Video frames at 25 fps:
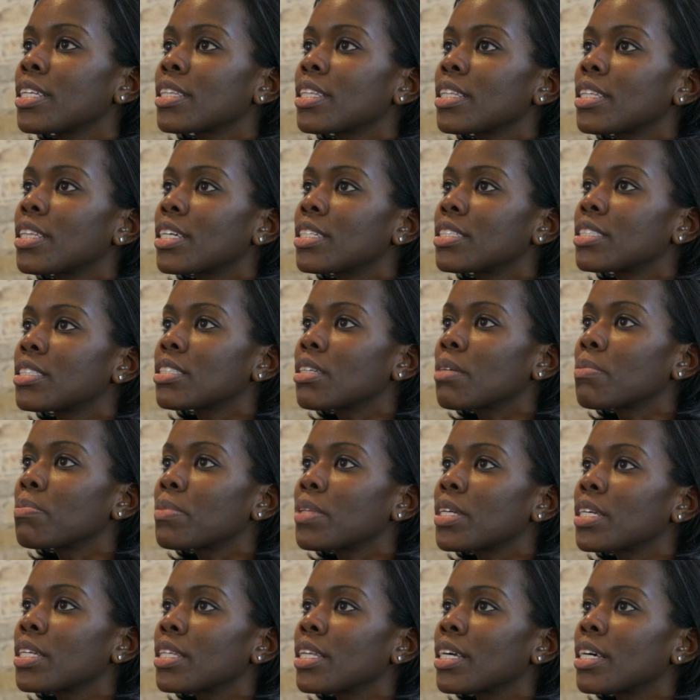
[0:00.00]
think that that's
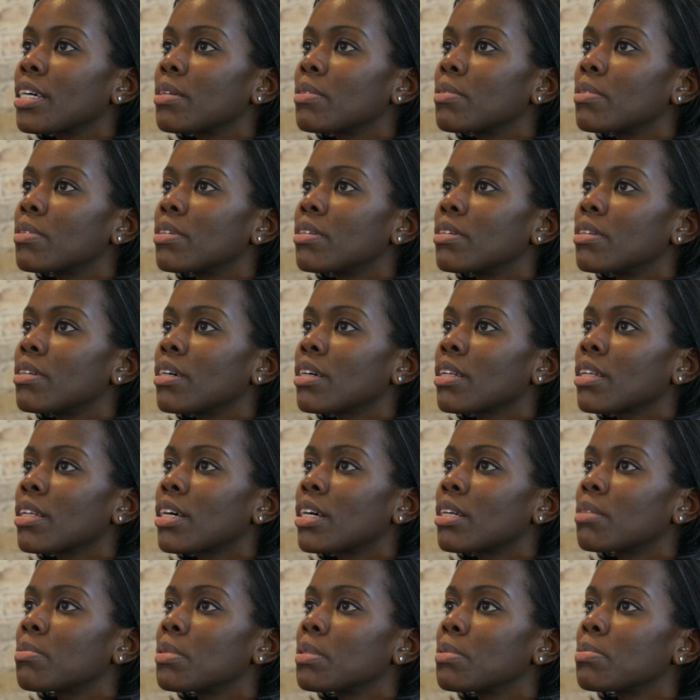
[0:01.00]
something that a
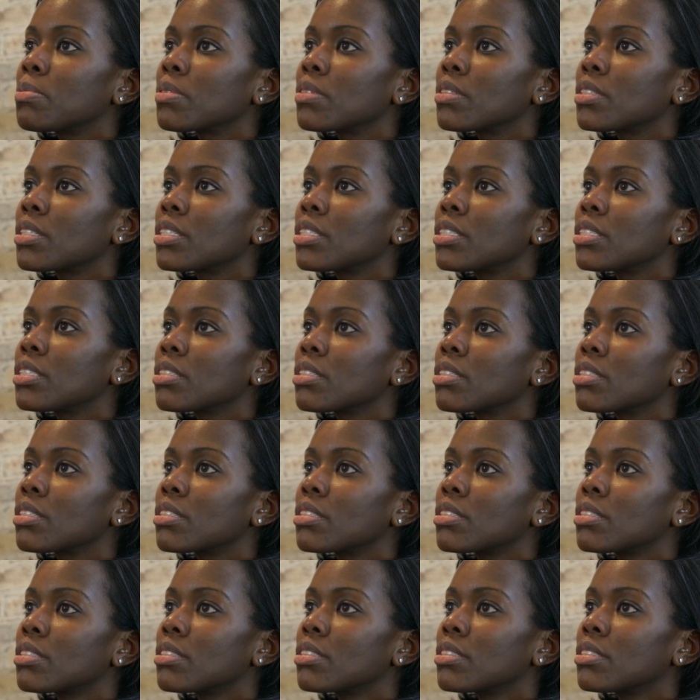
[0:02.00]
lot of people need to
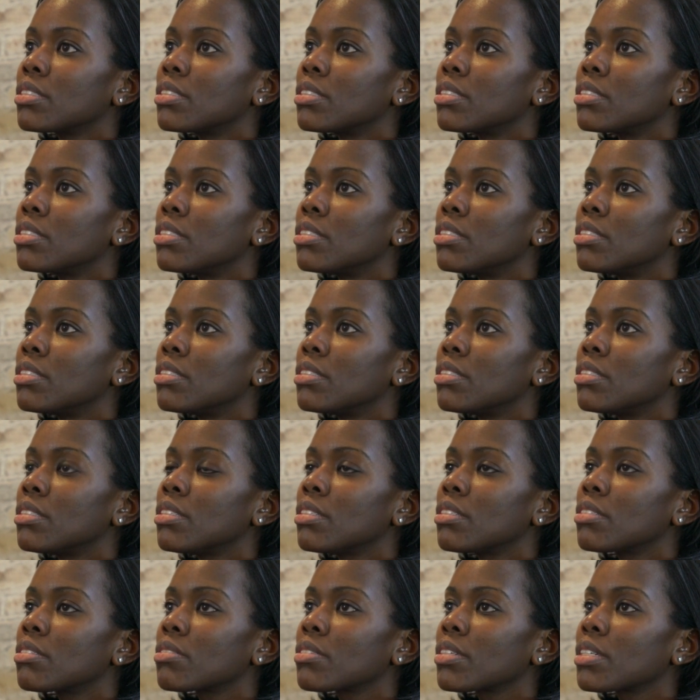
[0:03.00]

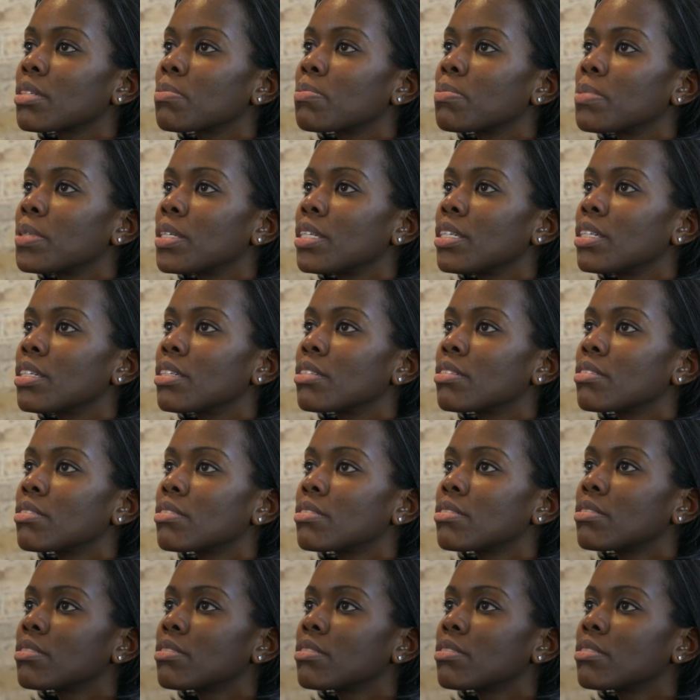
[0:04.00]
do, like be